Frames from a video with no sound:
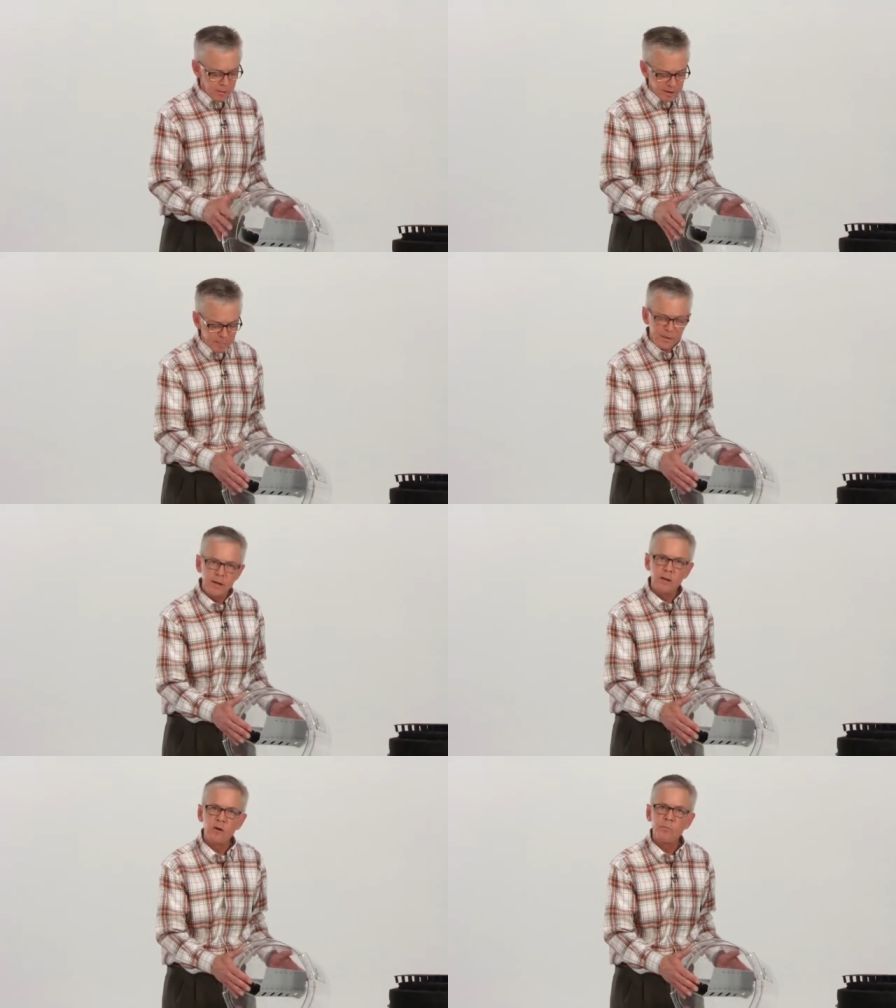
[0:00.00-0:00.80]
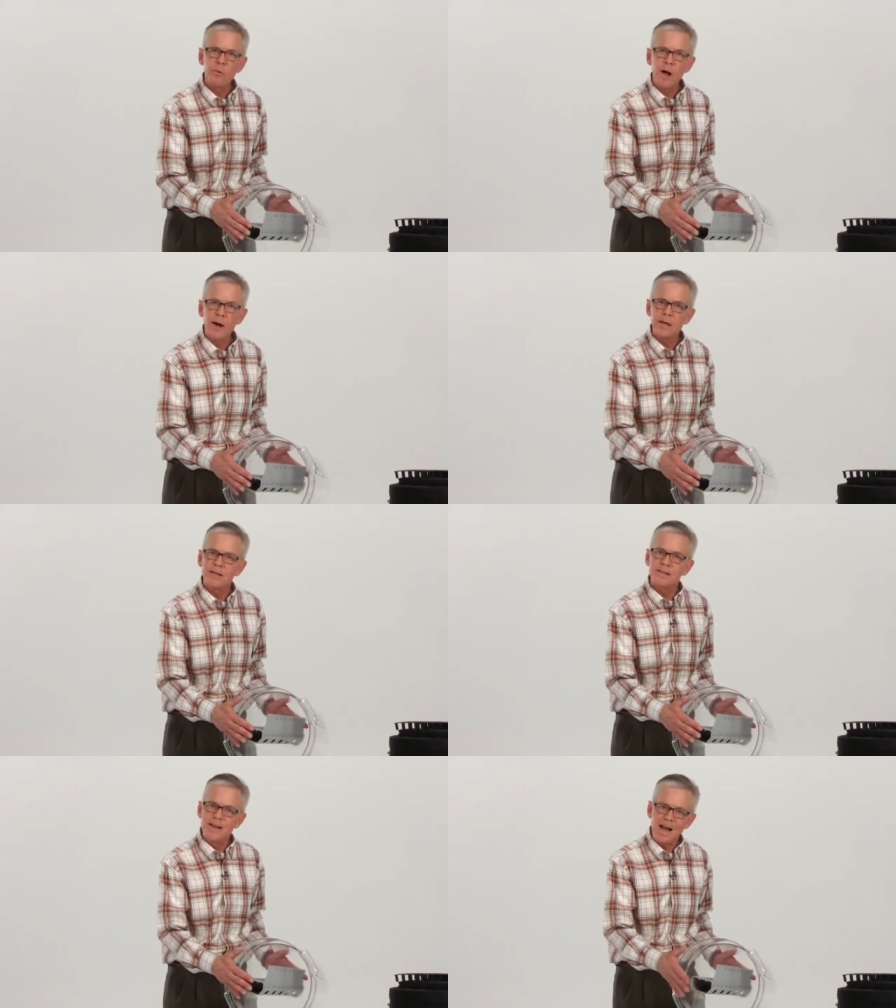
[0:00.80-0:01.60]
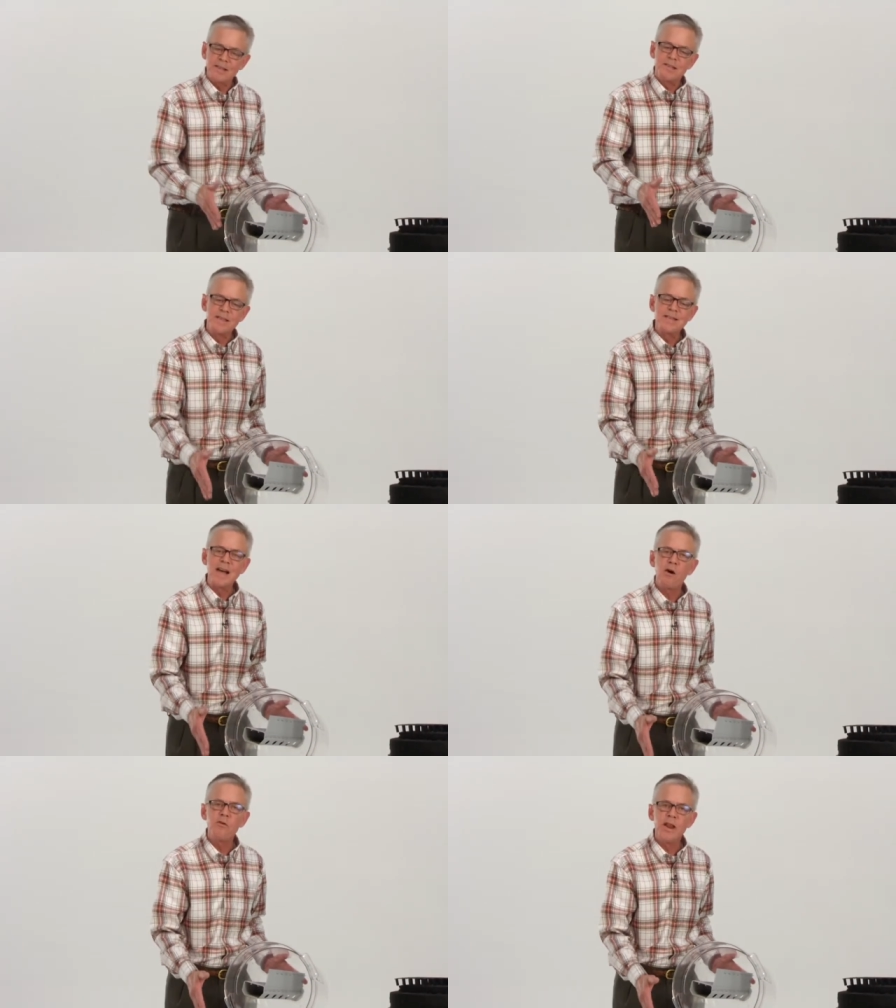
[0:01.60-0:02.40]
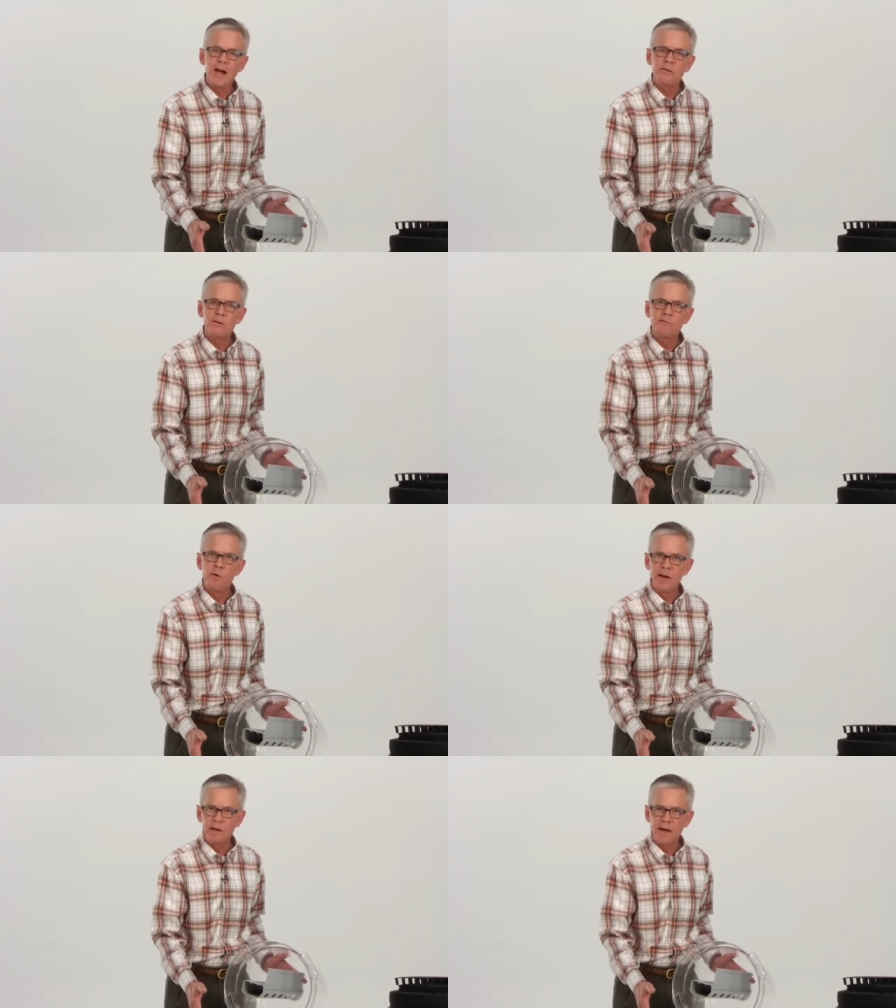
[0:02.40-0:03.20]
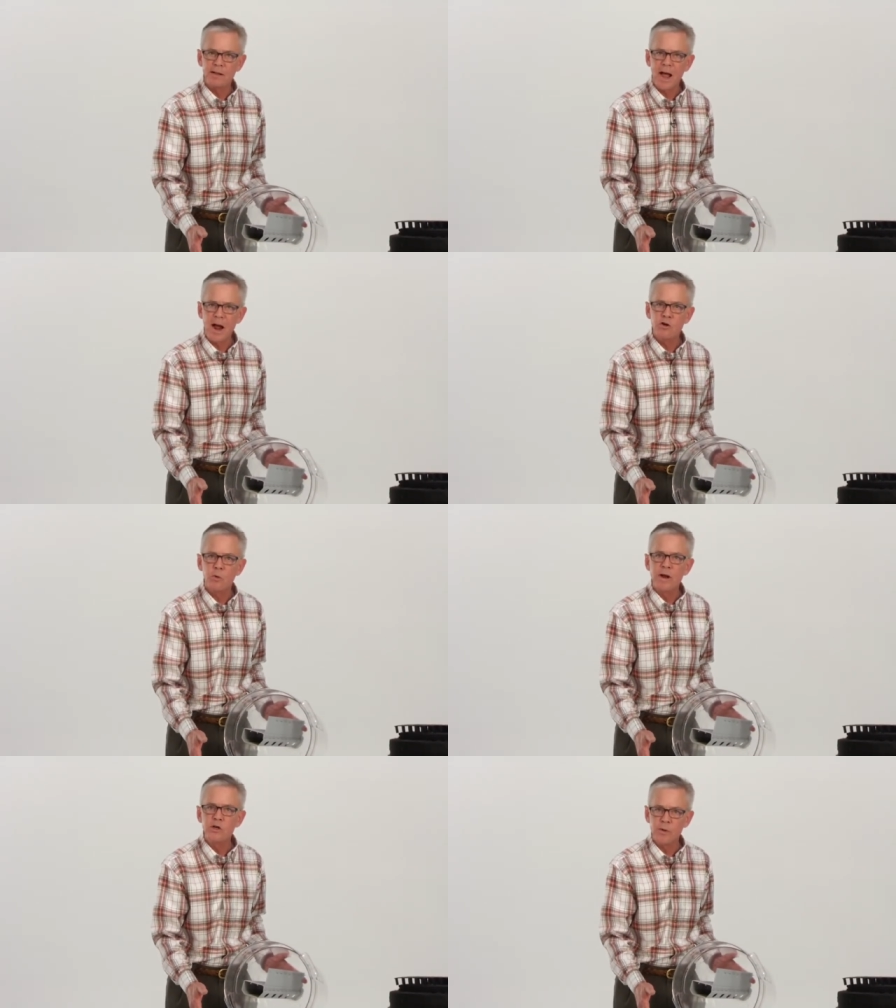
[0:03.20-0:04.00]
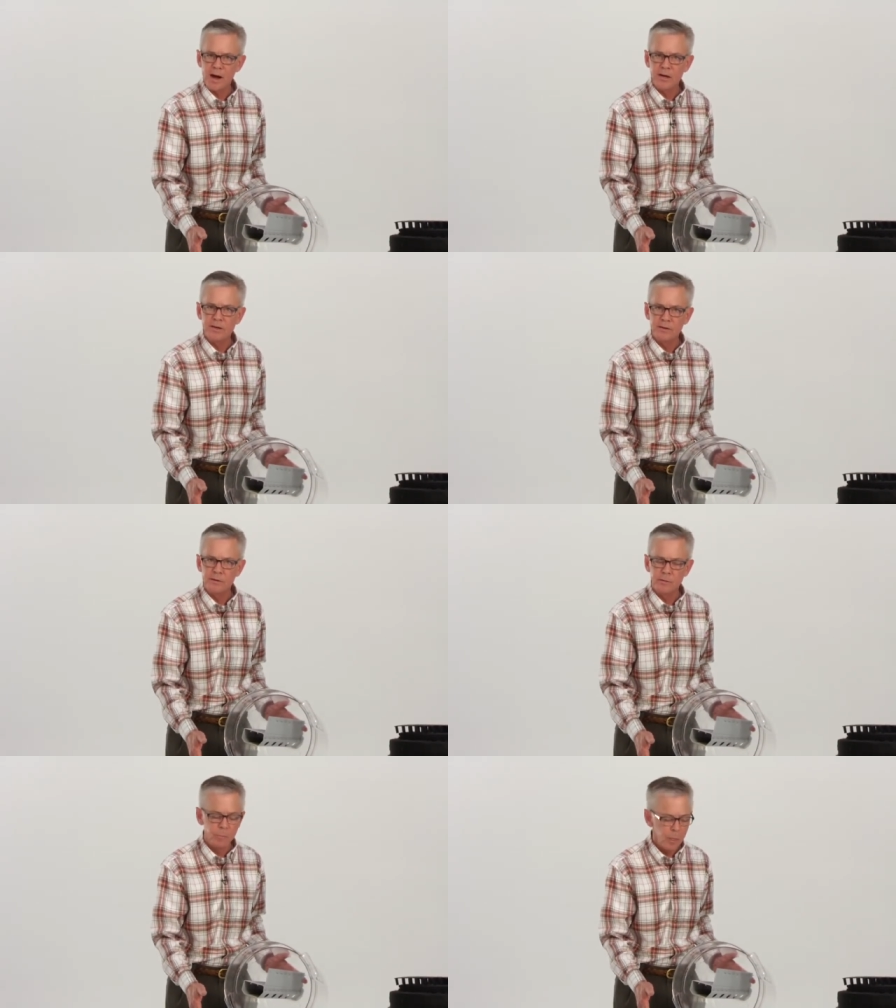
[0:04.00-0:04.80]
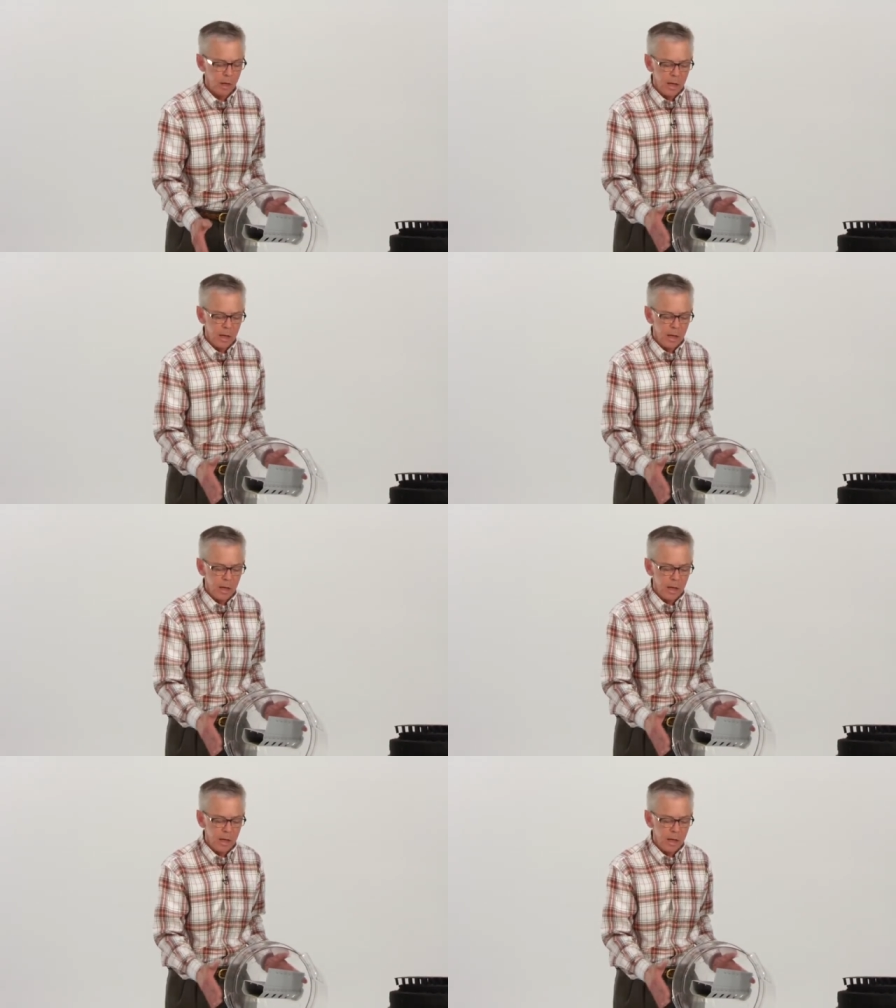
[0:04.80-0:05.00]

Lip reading: This particular product does not sit down next to the footing like the Hydraway drainage system.